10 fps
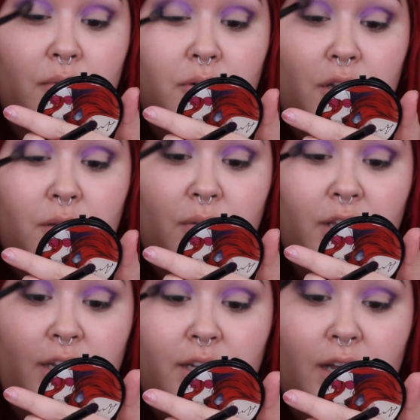when you
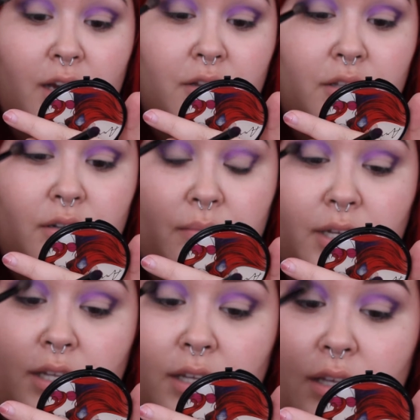blend it out a little
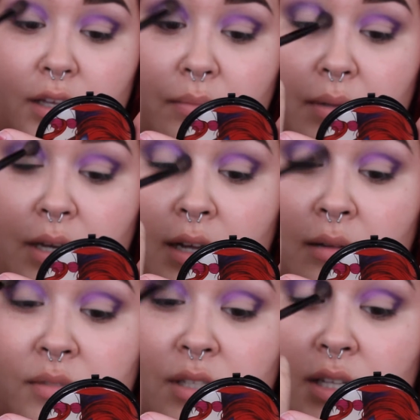bit, it
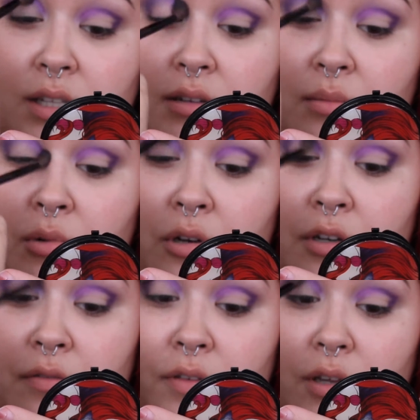becomes a little more
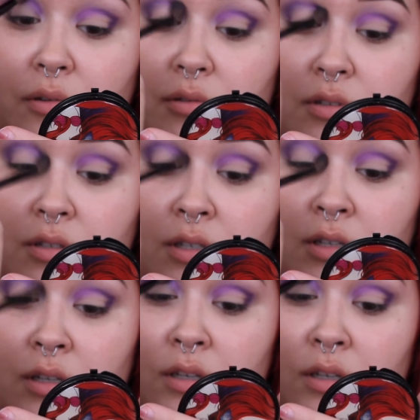diffused.